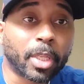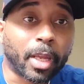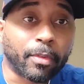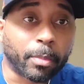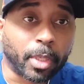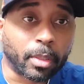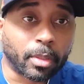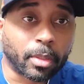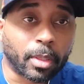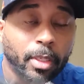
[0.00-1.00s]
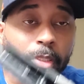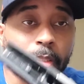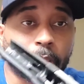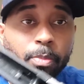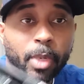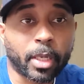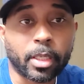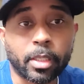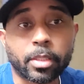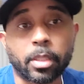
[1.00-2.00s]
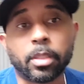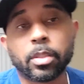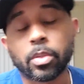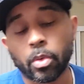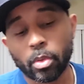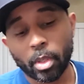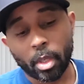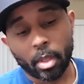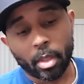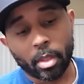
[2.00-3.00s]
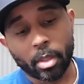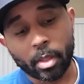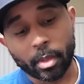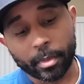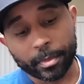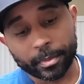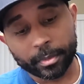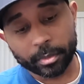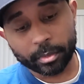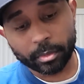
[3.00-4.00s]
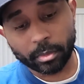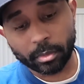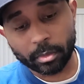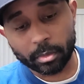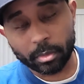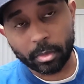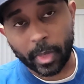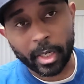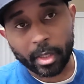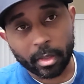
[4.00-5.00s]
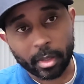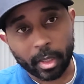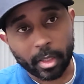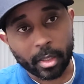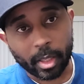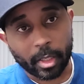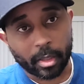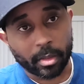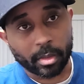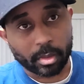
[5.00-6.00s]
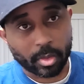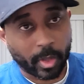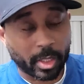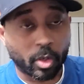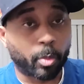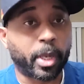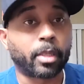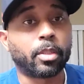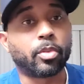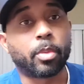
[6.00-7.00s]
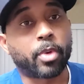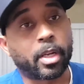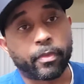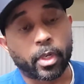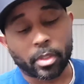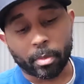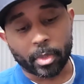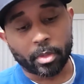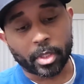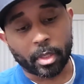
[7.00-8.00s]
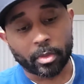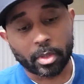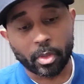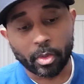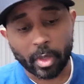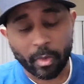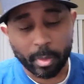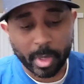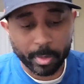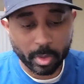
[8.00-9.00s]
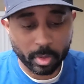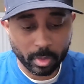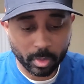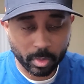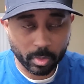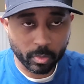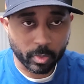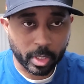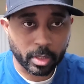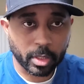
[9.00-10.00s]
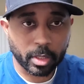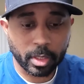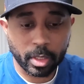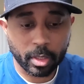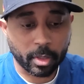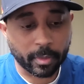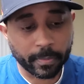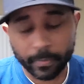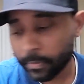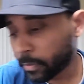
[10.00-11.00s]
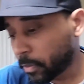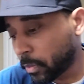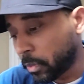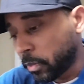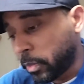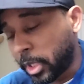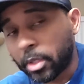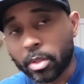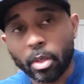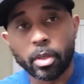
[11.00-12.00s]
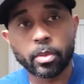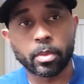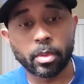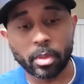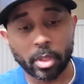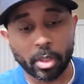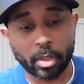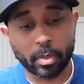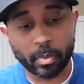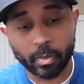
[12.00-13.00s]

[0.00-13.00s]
light for me. This is my EDC, so um, I didn't like it. So I had to go back to the drum board. I had to figure something else out. So I remember when I did the install, the